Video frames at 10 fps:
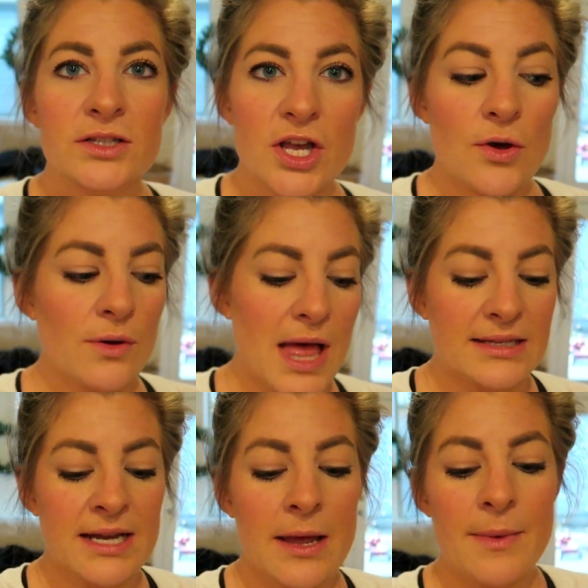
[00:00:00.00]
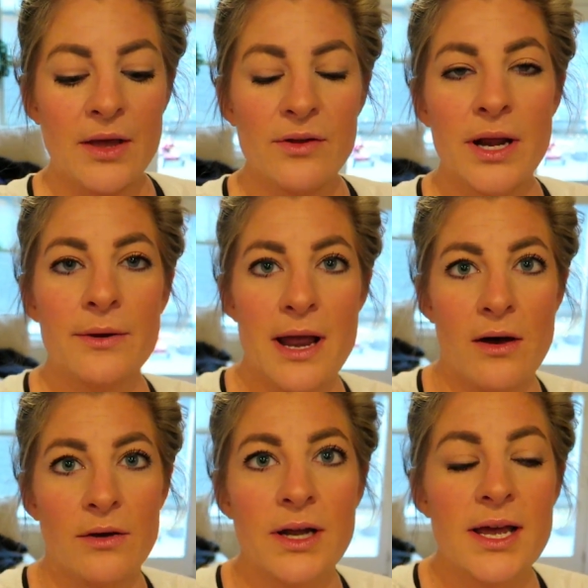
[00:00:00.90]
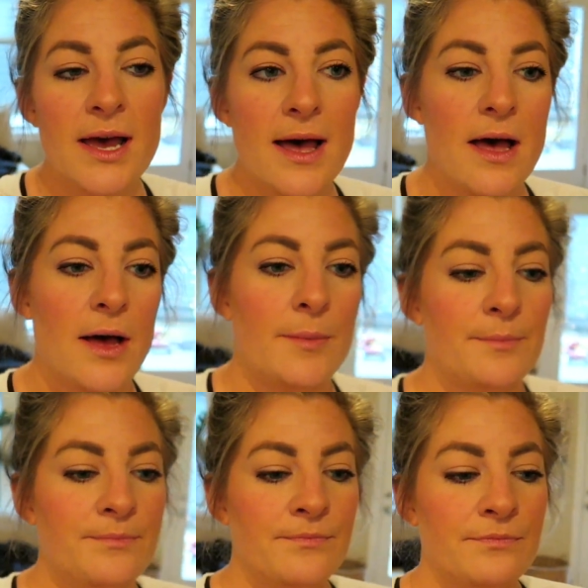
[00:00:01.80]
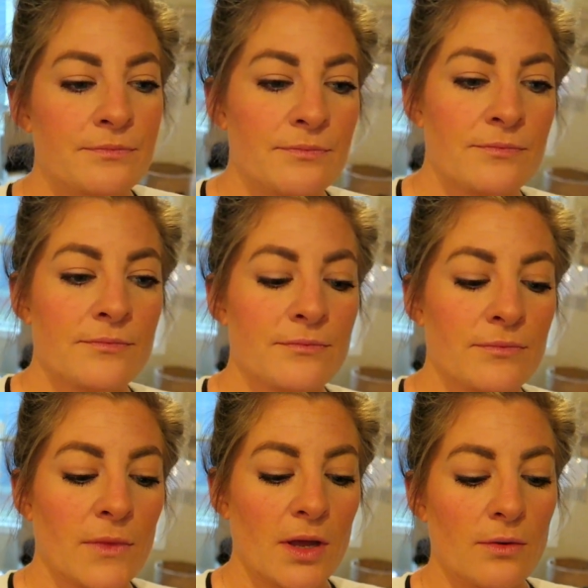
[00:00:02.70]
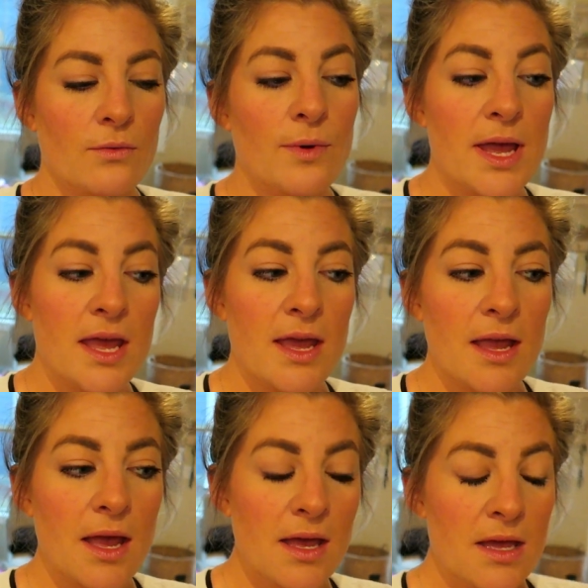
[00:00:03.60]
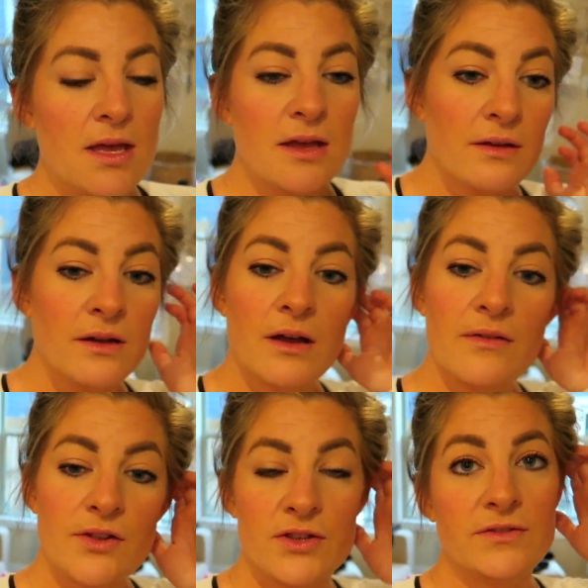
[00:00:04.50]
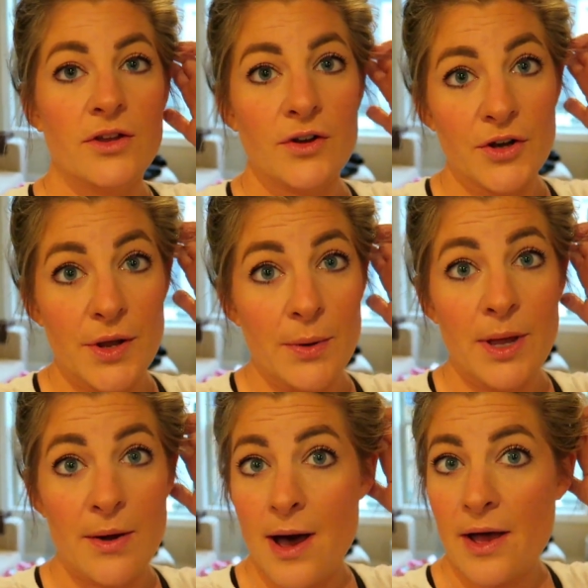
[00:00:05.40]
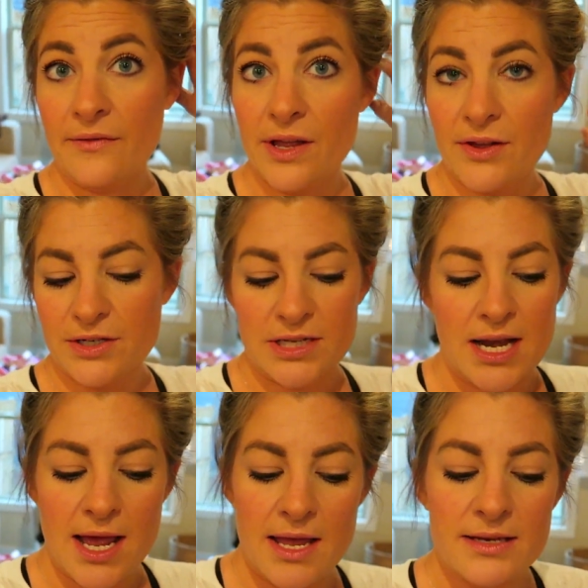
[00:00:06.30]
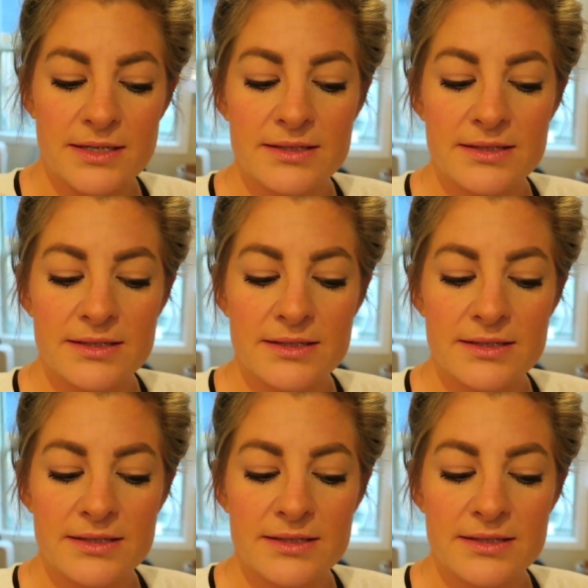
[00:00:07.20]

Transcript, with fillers: So last night, Michael and I went out. Um, we, for those of you who are new here, we go out every Thursday night.